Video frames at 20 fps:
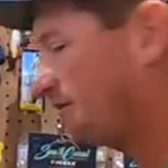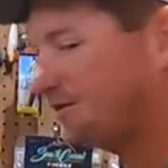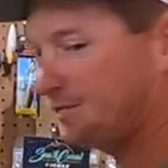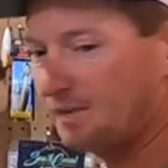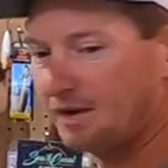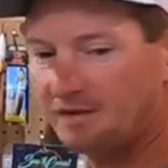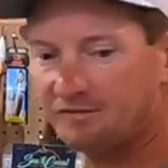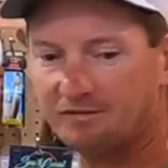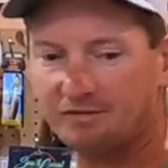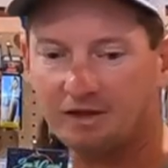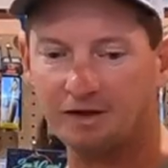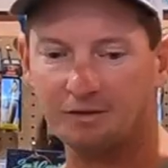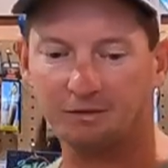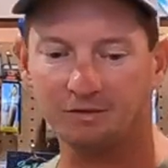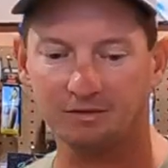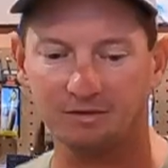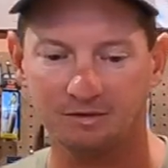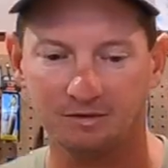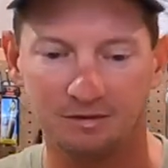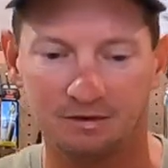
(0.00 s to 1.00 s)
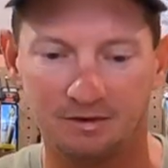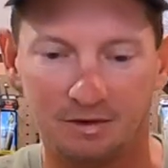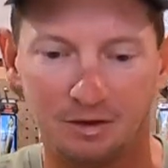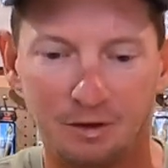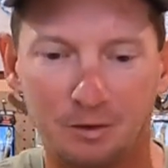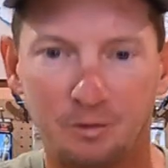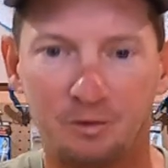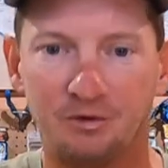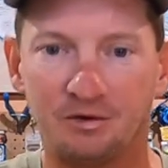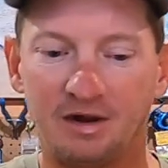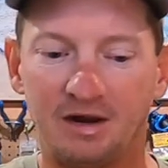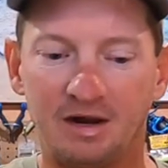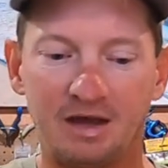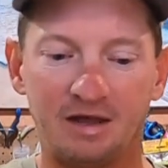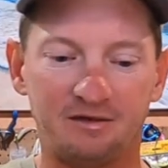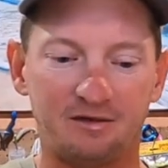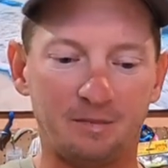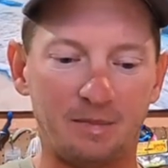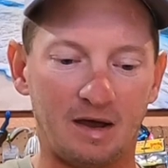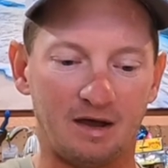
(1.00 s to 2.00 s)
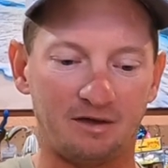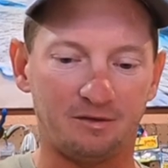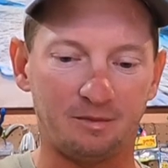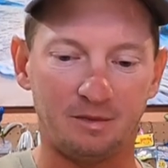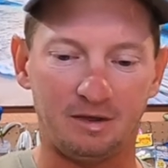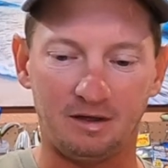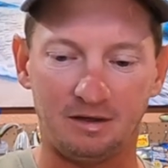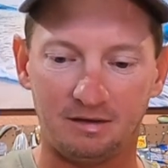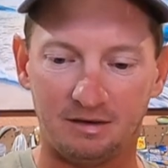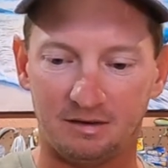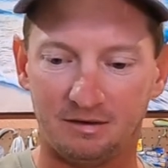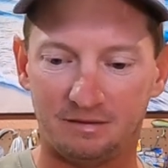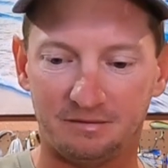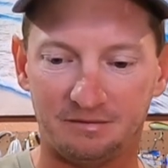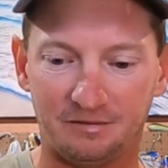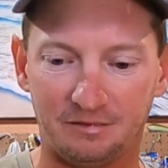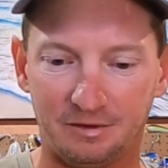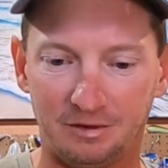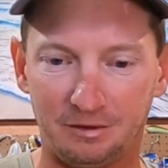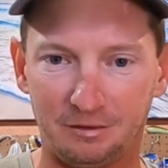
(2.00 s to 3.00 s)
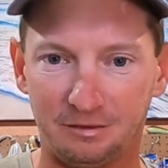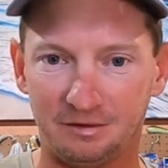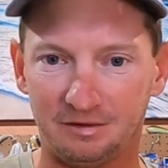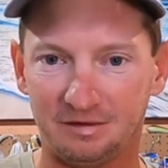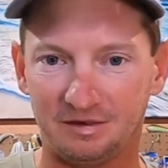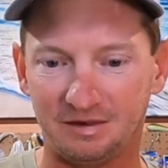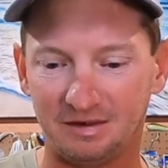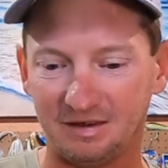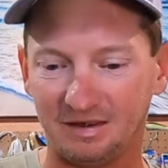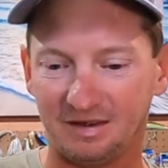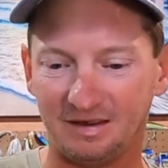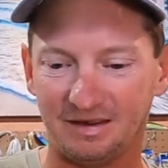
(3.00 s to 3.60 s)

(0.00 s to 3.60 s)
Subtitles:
have a spot for that one. Run out of spots, man, for the lures.